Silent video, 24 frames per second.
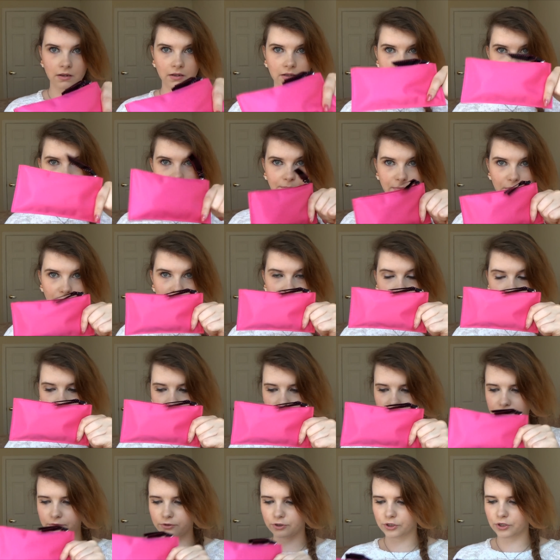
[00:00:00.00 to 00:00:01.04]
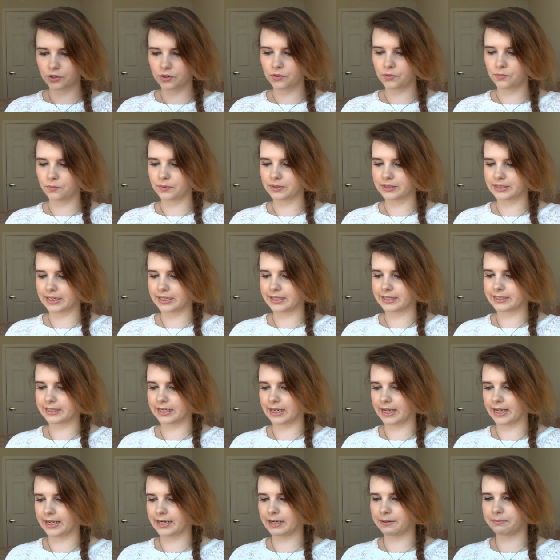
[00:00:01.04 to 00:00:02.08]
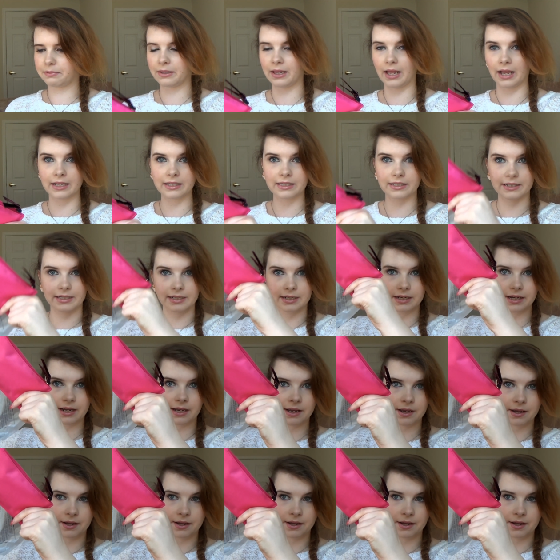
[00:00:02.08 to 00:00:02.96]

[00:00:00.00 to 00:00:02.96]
zippered pouch was inside a plastic